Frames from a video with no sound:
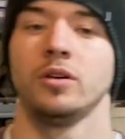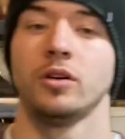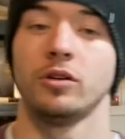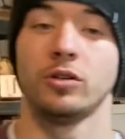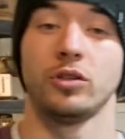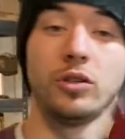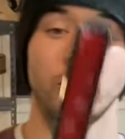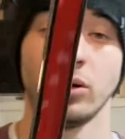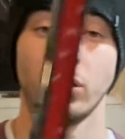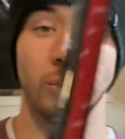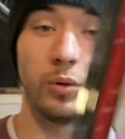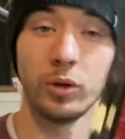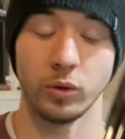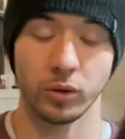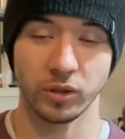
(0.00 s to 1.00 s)
so
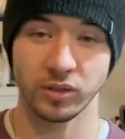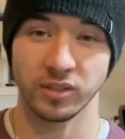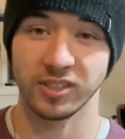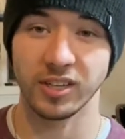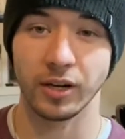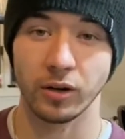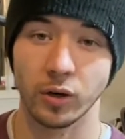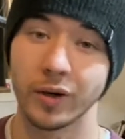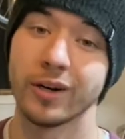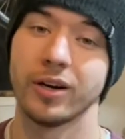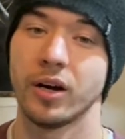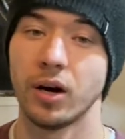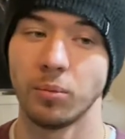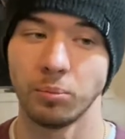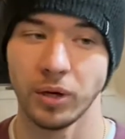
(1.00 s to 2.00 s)
you can center it
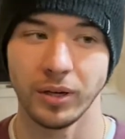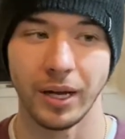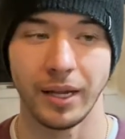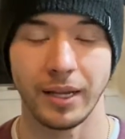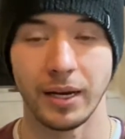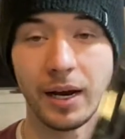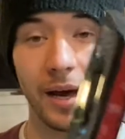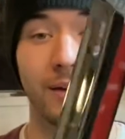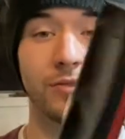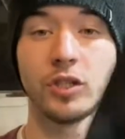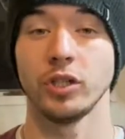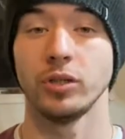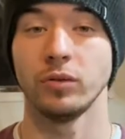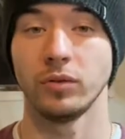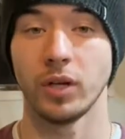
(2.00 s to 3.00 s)
up. And then after
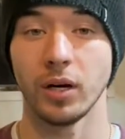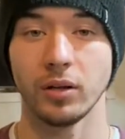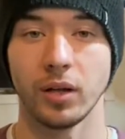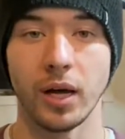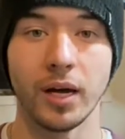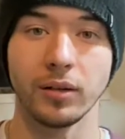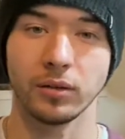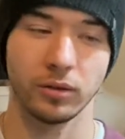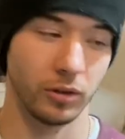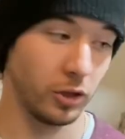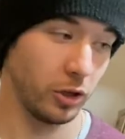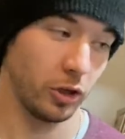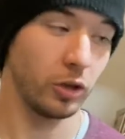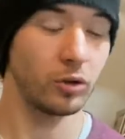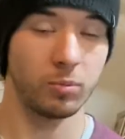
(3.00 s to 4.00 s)
you've done that,
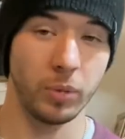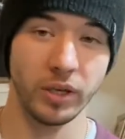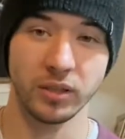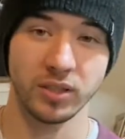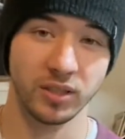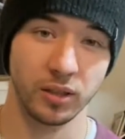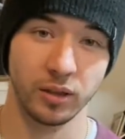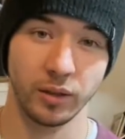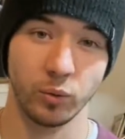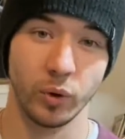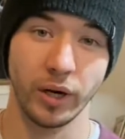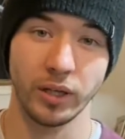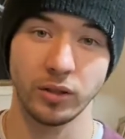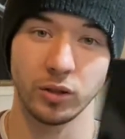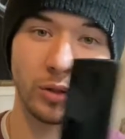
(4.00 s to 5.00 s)
you're basically
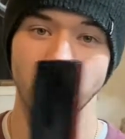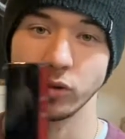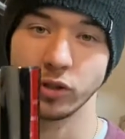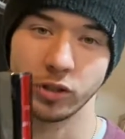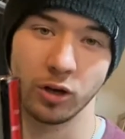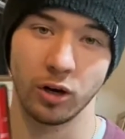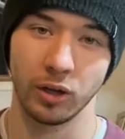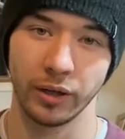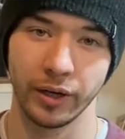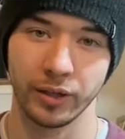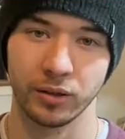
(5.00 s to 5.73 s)
ready to install it.